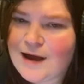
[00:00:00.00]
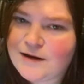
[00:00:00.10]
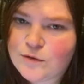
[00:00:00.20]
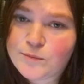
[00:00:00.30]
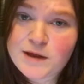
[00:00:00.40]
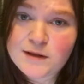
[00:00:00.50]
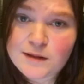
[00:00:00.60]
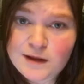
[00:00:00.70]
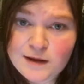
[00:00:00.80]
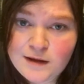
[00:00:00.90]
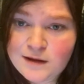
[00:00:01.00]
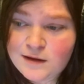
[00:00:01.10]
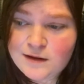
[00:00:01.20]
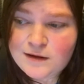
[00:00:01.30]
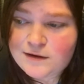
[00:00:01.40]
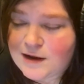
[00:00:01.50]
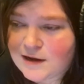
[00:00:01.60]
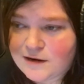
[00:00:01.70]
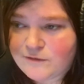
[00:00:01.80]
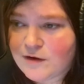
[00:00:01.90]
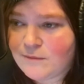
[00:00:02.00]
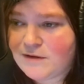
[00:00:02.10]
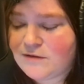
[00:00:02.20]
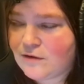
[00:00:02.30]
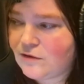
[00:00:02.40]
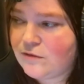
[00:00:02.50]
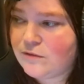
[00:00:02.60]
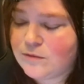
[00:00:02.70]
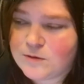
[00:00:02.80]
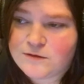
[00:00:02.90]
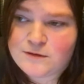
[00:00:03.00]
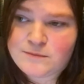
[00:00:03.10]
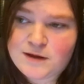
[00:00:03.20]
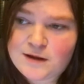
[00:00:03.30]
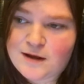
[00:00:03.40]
I don't mean like negative comments on YouTube or something.